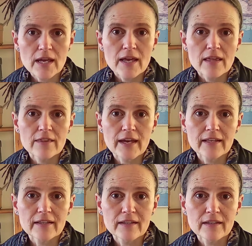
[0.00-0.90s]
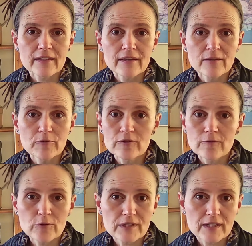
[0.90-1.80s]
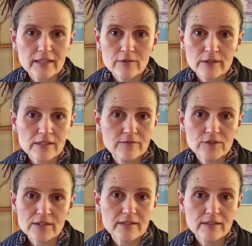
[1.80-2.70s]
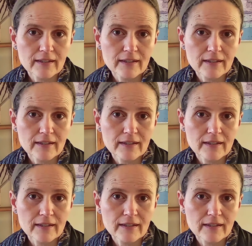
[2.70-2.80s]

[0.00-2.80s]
than the brute force and ignorance of just